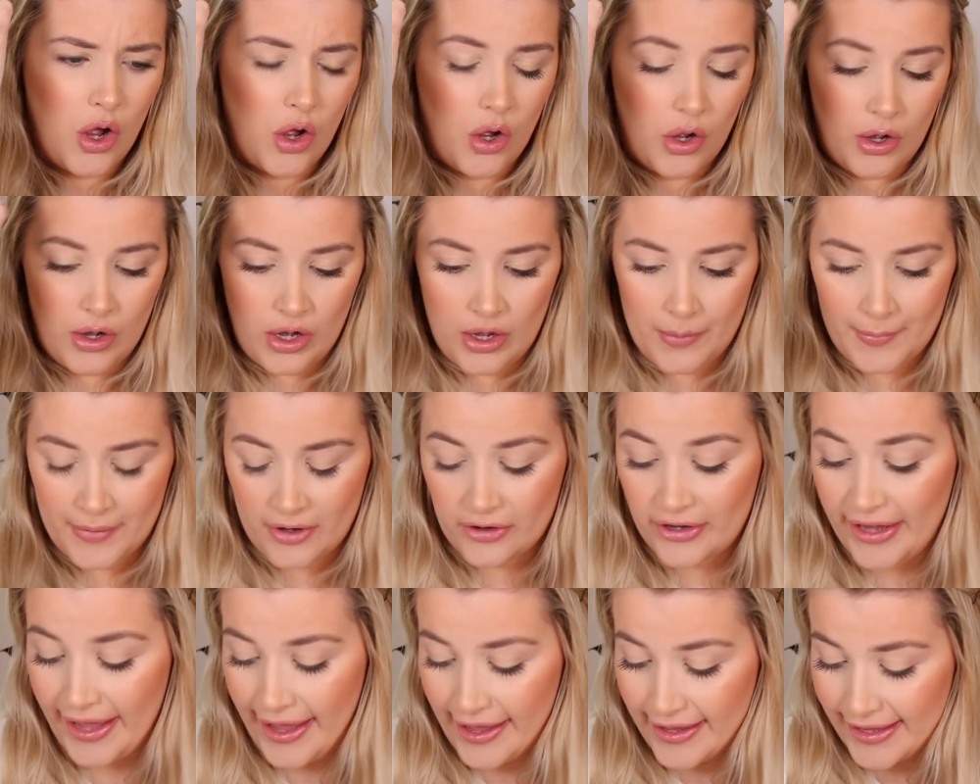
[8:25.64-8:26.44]

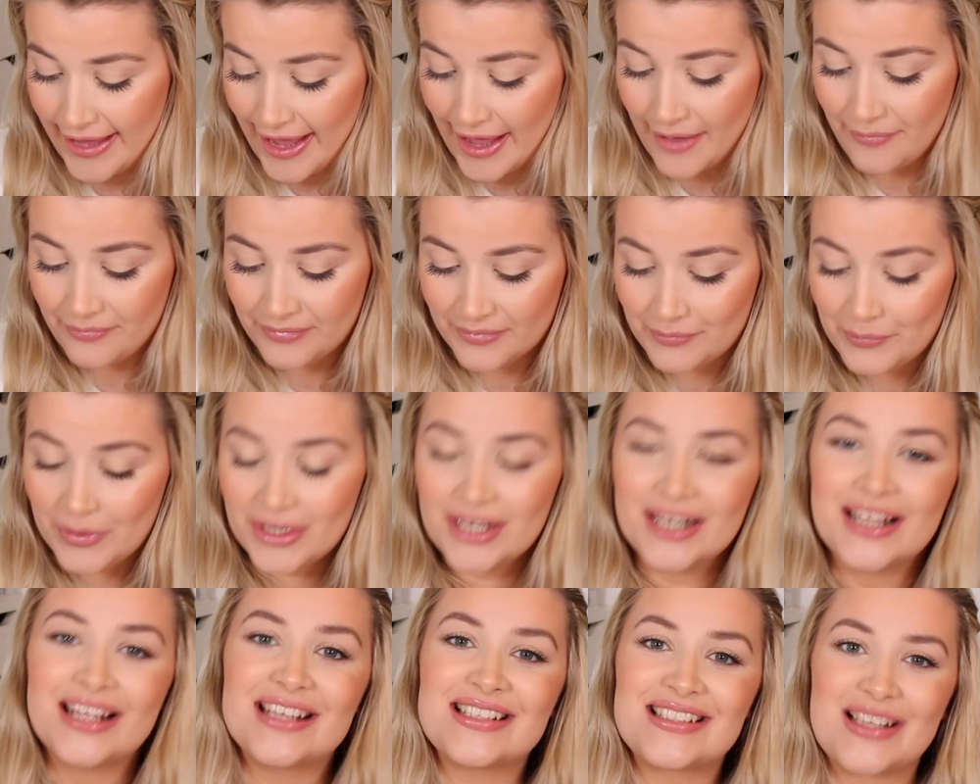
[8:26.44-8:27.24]
Okay, yeah.
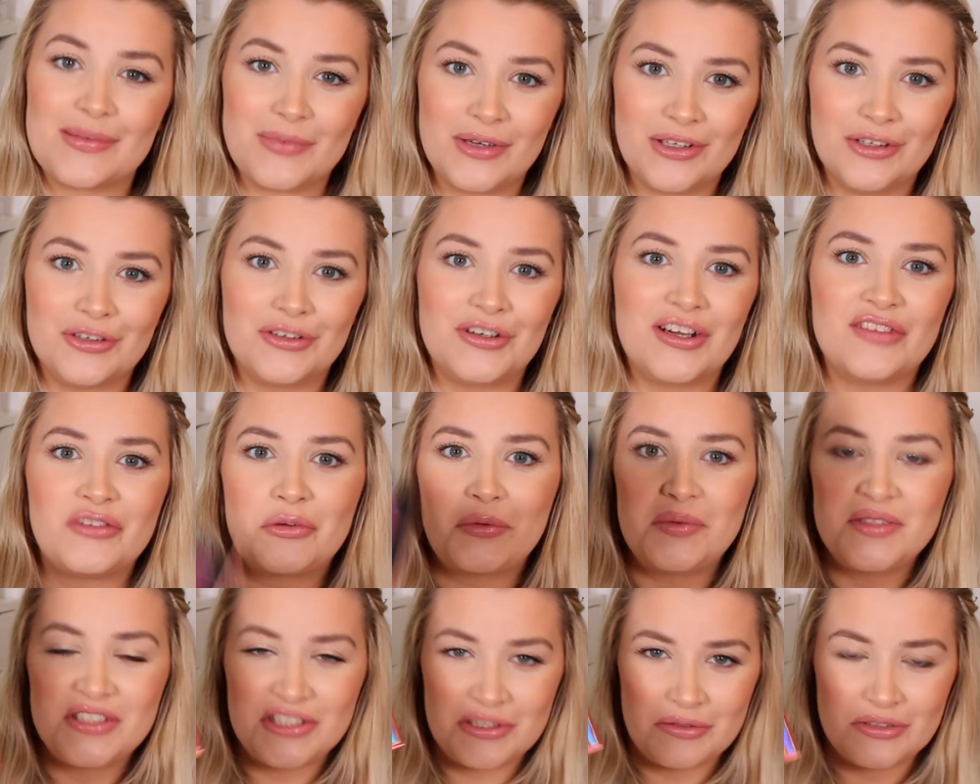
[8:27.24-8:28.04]
Please let me know if you
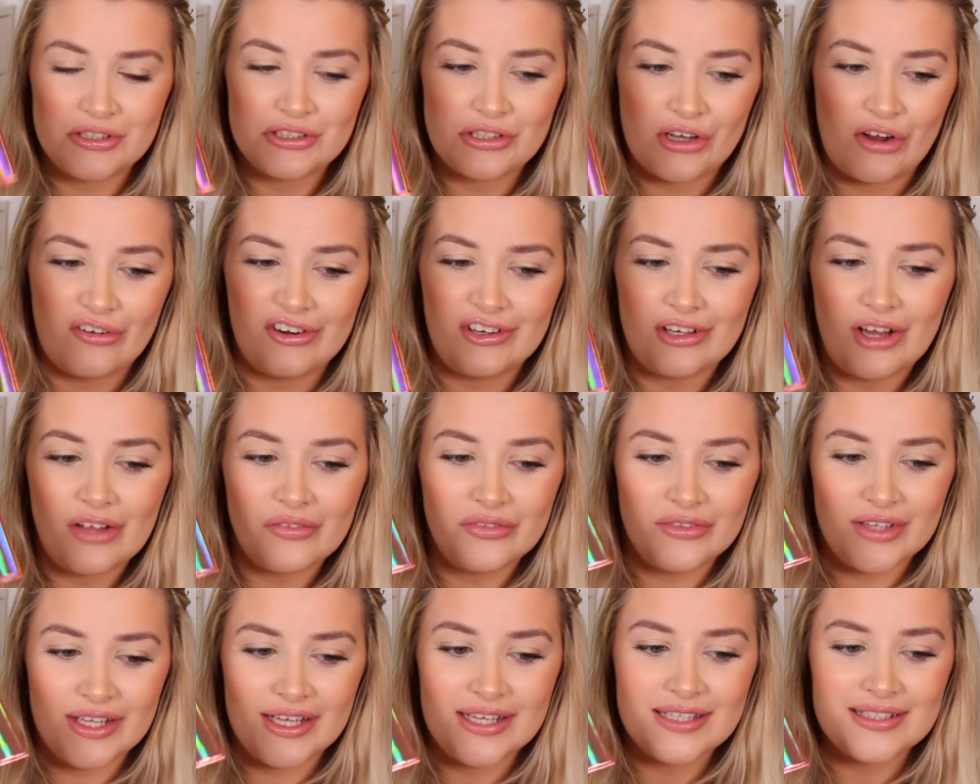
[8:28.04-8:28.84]
want me to do a tutorial
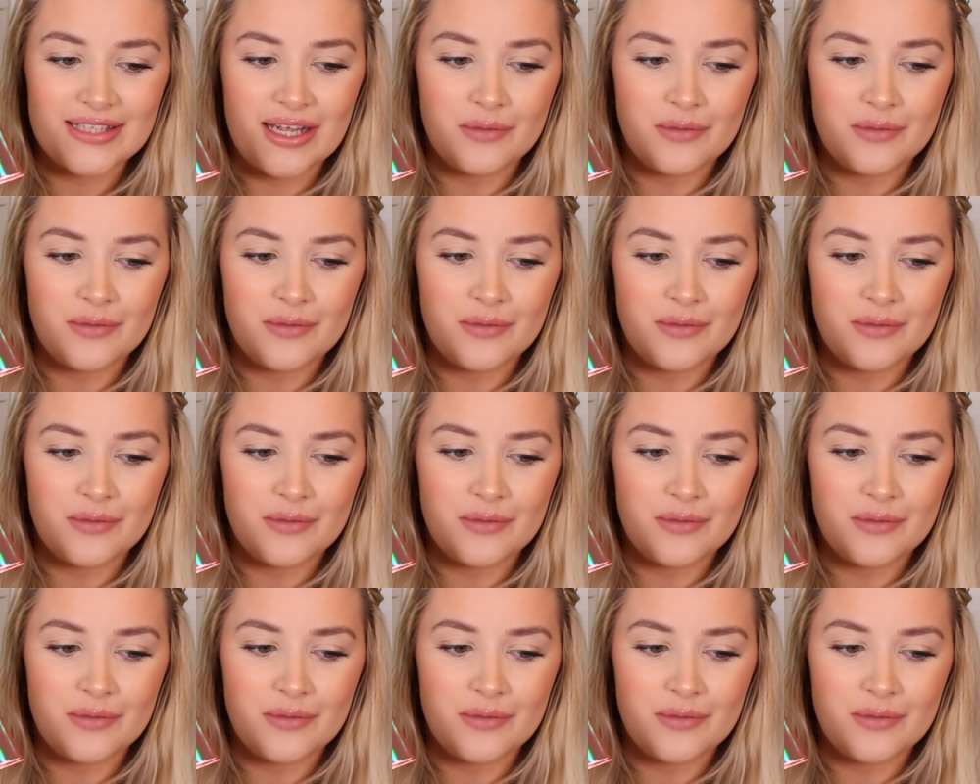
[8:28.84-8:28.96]
on this